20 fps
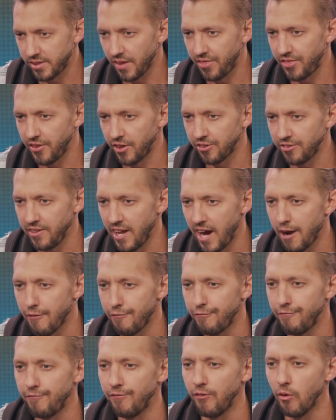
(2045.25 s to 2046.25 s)
that there's not
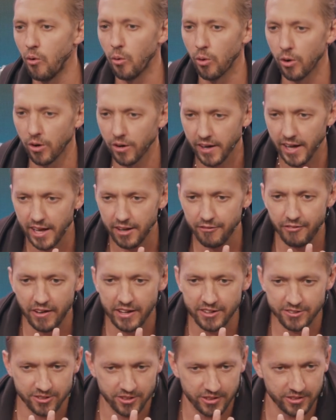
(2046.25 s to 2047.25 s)
four
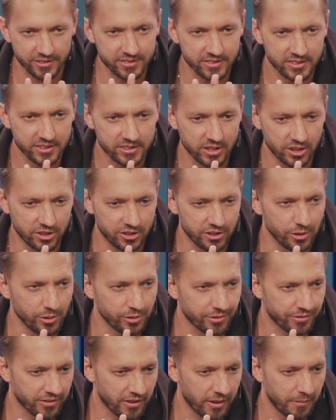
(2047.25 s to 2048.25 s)
adventures to
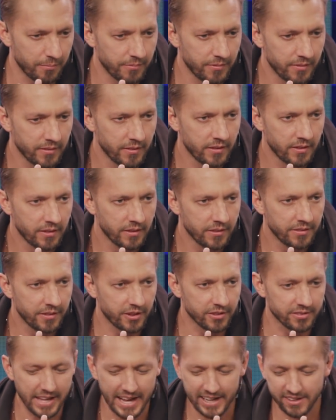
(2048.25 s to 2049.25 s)
choose from,
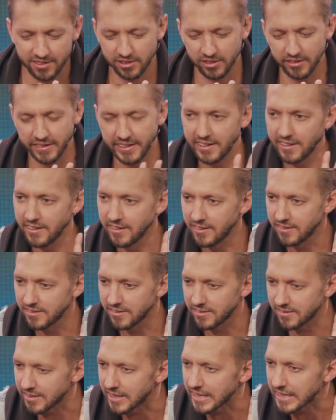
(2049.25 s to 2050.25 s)
there's actually
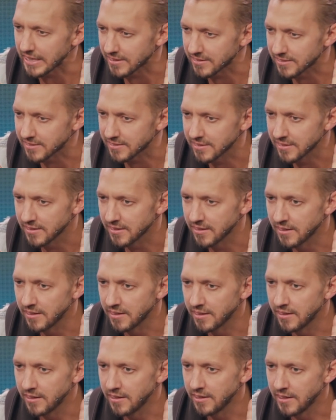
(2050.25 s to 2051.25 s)
six.
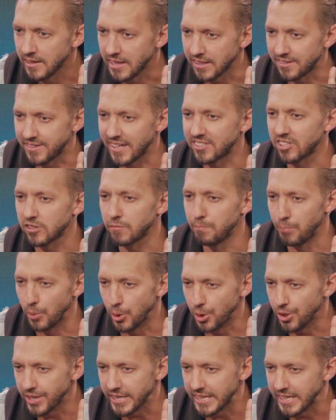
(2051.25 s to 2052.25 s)
It's not just
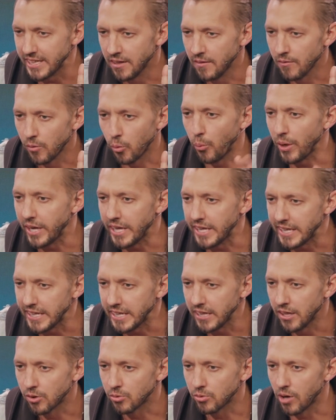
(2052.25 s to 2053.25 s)
birdie,
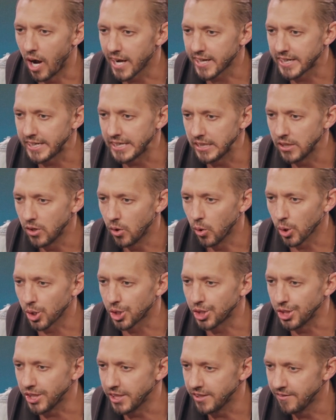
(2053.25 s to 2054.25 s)
weedy, rocky, or
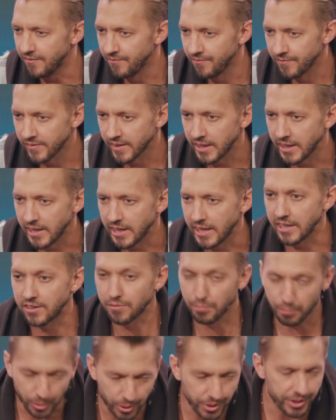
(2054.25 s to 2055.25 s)
good.
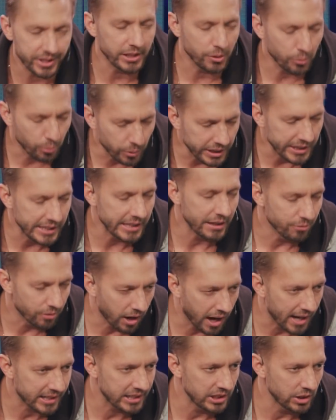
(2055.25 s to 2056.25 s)
It's birdie, weedy,
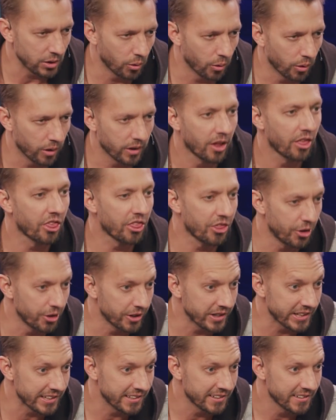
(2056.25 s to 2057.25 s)
rocky, or
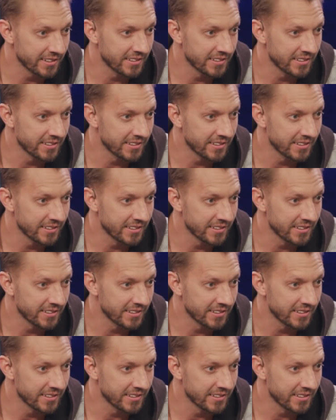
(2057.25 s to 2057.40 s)
30,